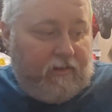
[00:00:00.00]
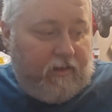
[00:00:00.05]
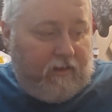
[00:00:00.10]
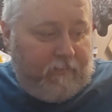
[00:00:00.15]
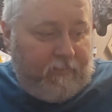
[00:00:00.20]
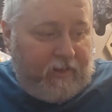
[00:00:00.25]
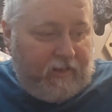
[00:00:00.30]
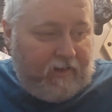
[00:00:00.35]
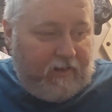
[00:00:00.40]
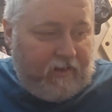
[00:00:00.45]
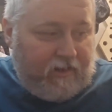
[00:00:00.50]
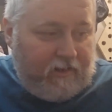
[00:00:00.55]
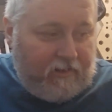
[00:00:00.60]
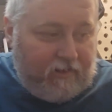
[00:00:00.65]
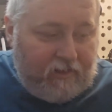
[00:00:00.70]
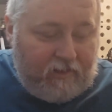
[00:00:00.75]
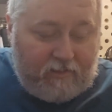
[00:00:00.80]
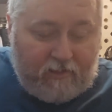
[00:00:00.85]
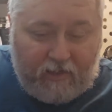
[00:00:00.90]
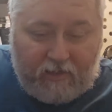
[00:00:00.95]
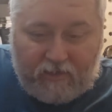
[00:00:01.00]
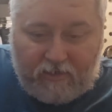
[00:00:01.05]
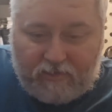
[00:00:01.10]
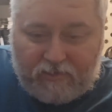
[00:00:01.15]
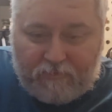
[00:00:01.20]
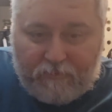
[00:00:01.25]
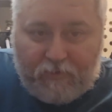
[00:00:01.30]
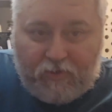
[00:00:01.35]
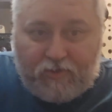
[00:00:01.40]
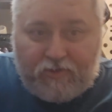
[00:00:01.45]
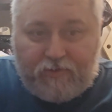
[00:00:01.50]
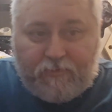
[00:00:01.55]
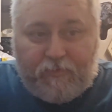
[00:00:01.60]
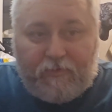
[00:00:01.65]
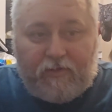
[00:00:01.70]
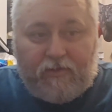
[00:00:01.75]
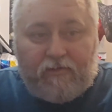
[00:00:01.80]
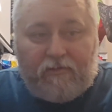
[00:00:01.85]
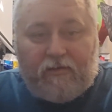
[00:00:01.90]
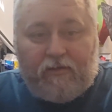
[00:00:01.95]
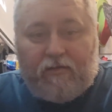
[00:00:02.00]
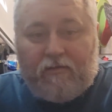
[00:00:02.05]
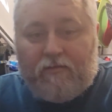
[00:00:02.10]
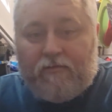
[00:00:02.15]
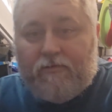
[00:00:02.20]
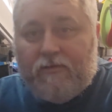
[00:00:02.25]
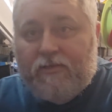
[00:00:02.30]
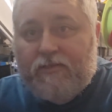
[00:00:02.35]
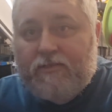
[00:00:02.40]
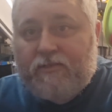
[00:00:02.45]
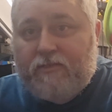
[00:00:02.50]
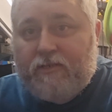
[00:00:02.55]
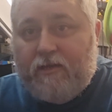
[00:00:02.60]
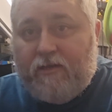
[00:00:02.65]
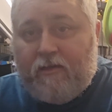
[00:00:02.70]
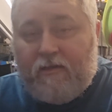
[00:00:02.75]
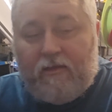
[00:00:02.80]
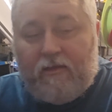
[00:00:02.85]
I may not need that as much, but you know, it's